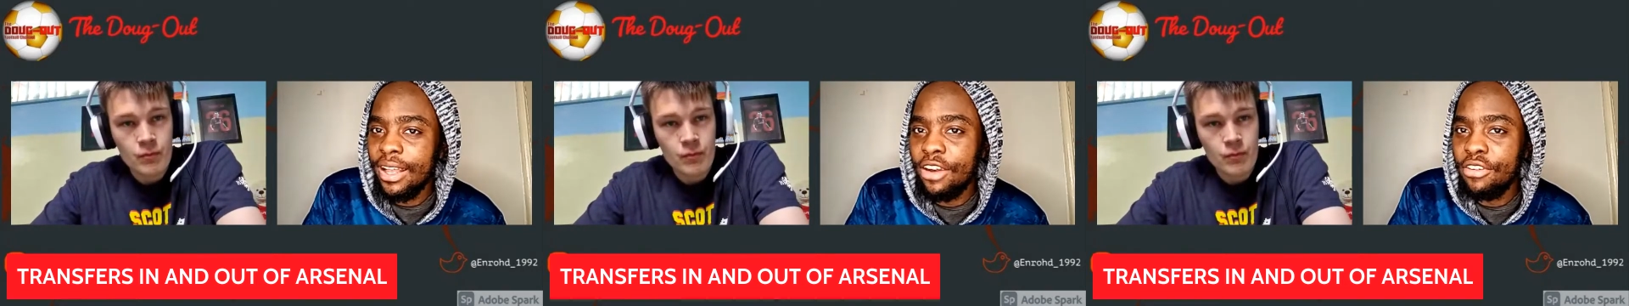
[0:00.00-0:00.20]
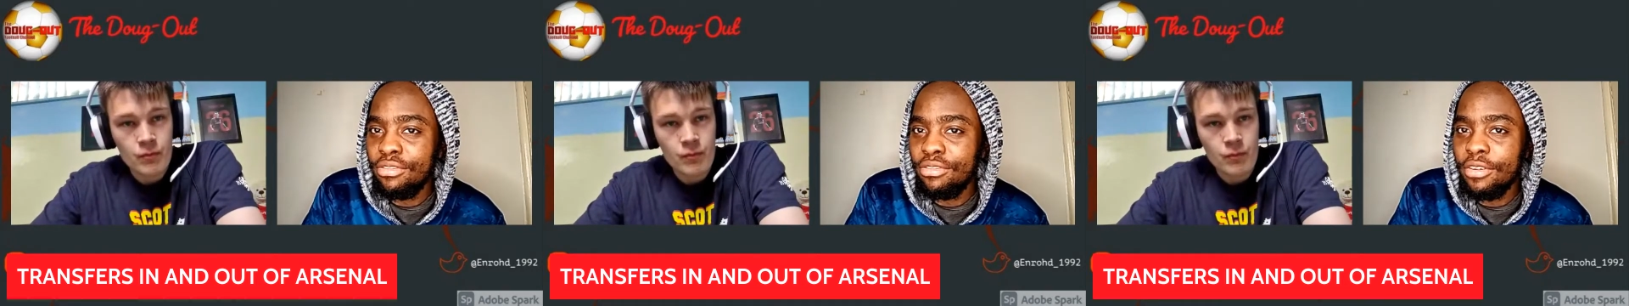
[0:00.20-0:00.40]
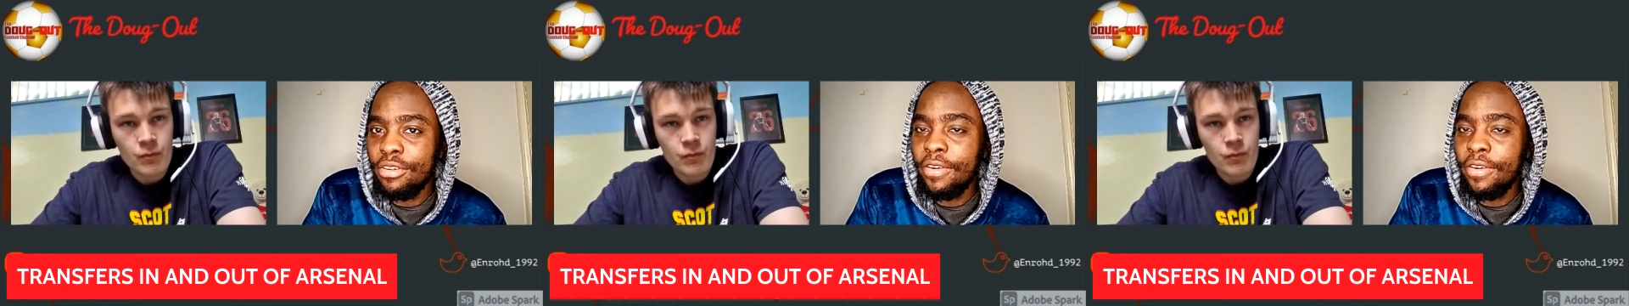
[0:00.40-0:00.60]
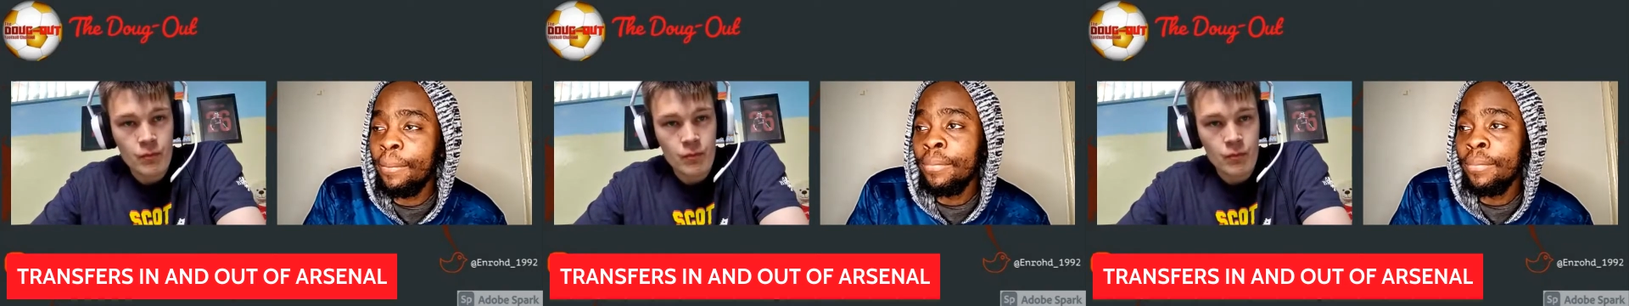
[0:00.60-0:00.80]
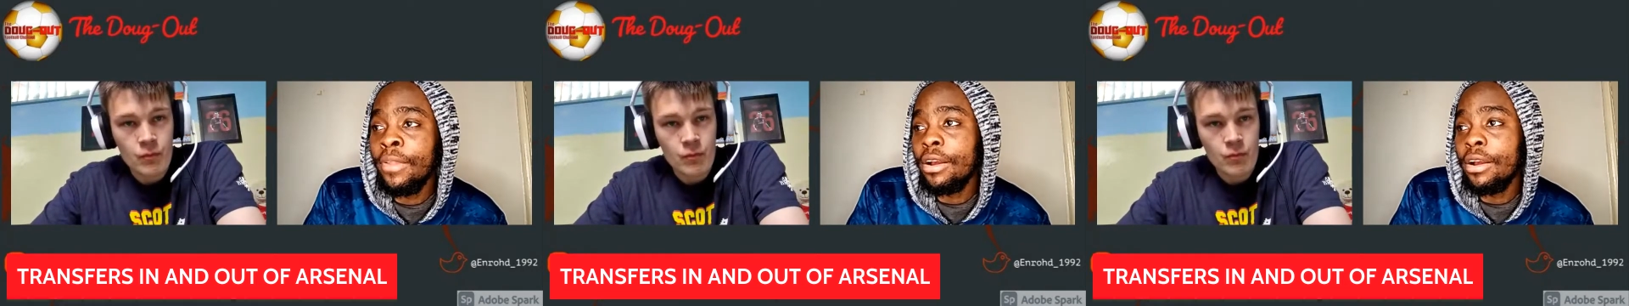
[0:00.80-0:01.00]
Speaker 1: rid of him.
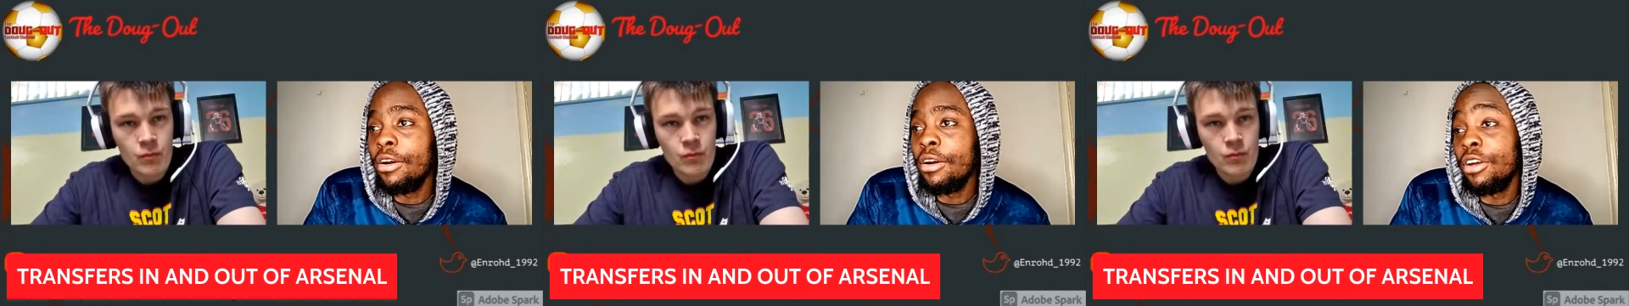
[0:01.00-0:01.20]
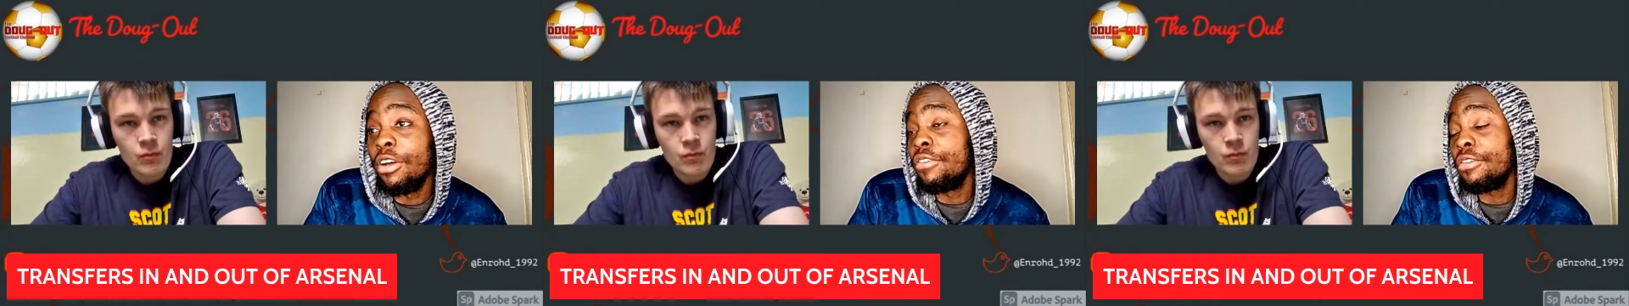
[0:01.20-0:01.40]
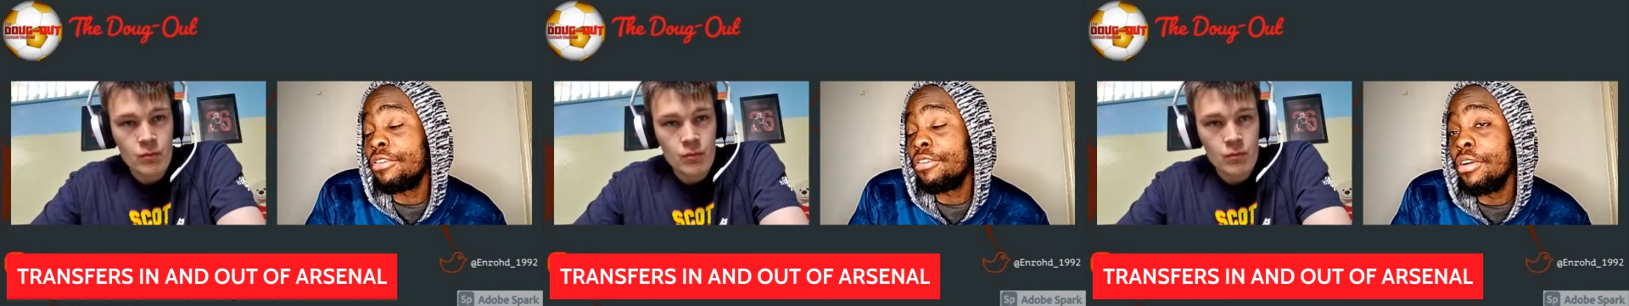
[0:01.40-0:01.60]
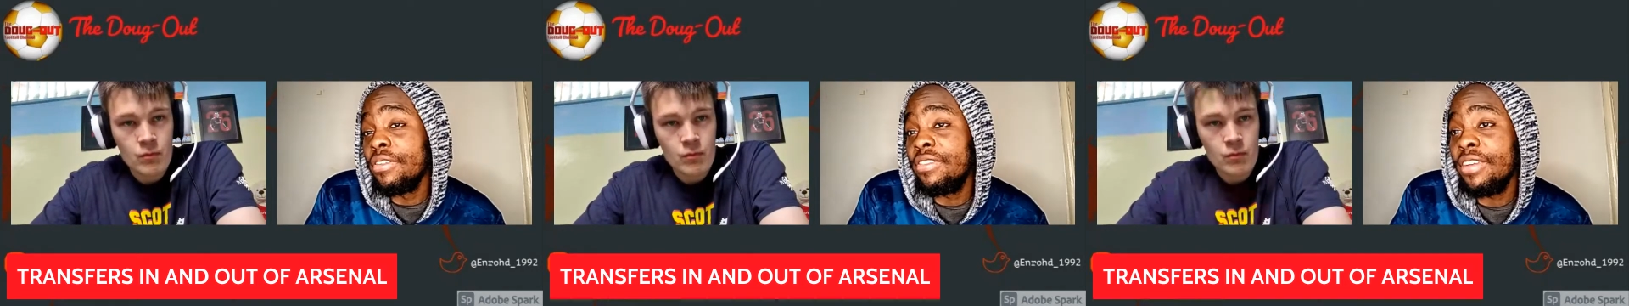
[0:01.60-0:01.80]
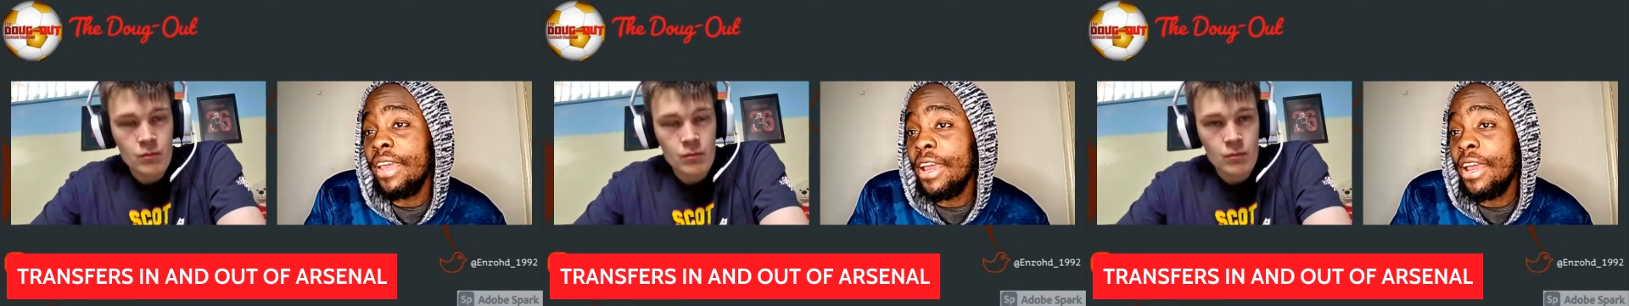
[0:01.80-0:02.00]
Because I also don't see I
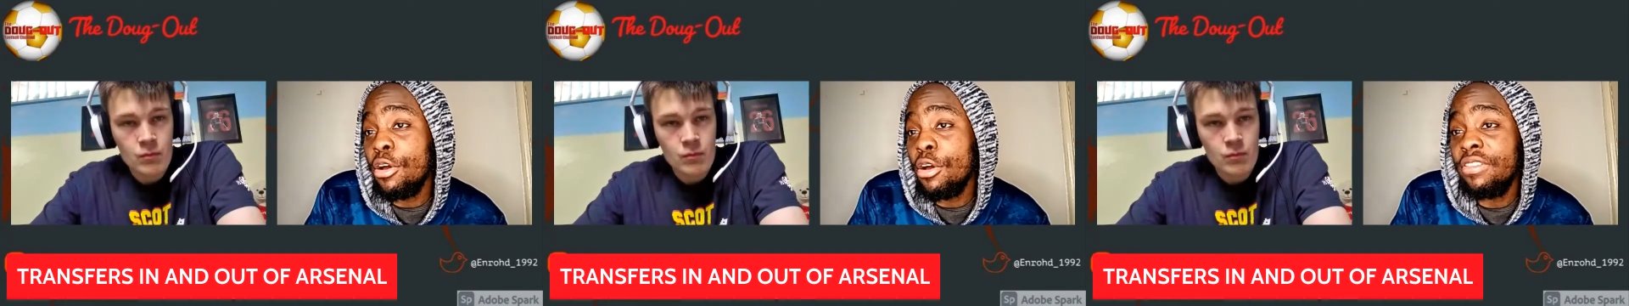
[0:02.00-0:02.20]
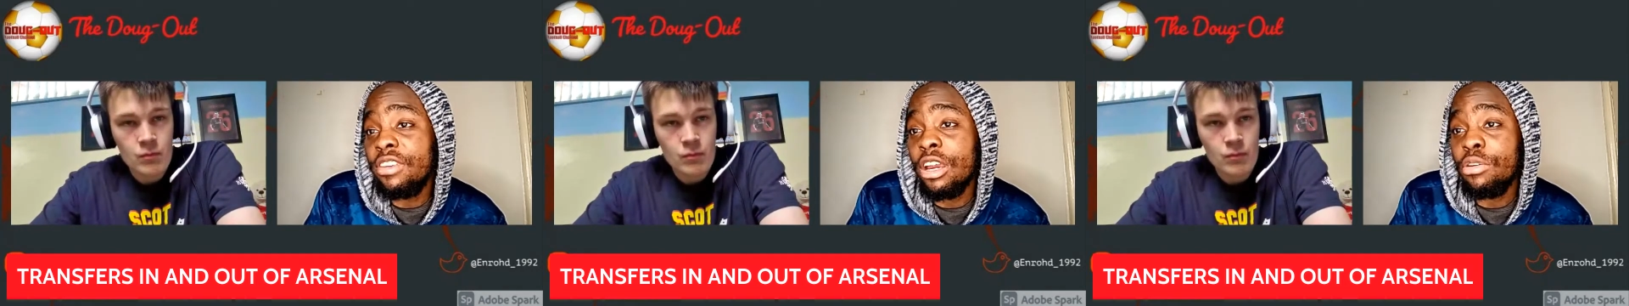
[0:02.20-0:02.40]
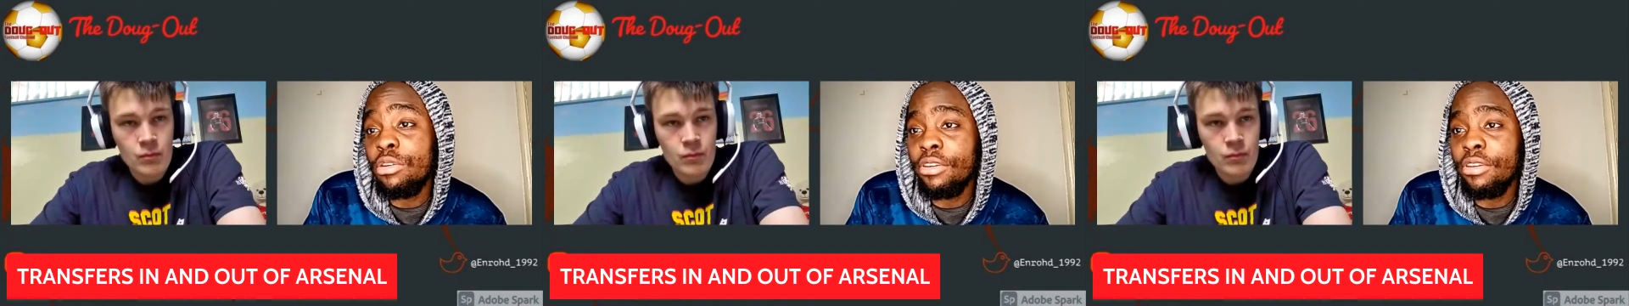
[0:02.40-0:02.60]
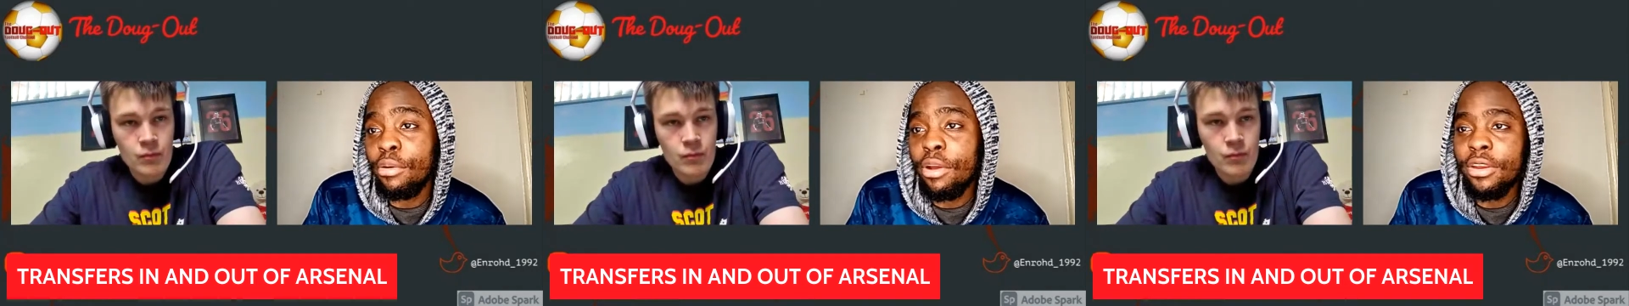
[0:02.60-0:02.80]
don't see a reason why you